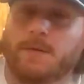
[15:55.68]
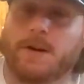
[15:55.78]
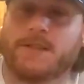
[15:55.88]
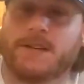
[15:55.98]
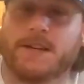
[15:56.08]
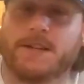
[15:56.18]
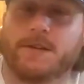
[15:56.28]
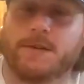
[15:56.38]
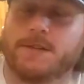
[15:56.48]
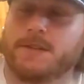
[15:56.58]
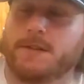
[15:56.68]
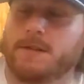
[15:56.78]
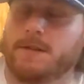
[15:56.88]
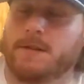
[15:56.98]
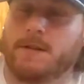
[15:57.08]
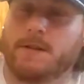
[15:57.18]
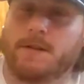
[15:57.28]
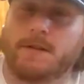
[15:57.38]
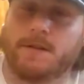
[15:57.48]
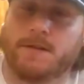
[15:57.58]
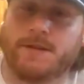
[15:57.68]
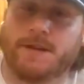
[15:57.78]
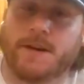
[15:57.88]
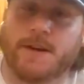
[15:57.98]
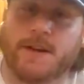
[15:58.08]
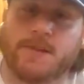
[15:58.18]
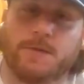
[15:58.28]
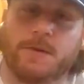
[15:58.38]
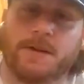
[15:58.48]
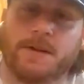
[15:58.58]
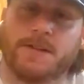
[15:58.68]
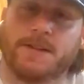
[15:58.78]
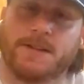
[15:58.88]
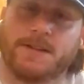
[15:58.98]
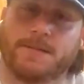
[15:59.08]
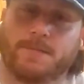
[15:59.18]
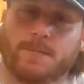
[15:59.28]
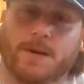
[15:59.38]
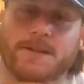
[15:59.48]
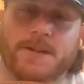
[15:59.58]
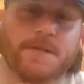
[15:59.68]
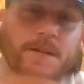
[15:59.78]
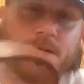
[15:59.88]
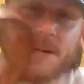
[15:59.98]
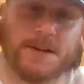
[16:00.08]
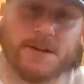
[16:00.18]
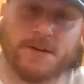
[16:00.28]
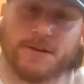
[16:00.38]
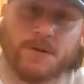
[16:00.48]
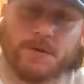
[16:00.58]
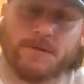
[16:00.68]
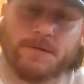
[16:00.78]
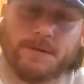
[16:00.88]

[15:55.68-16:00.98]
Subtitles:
What I'll say too is Jared has one of these that's what 10, 15 years old.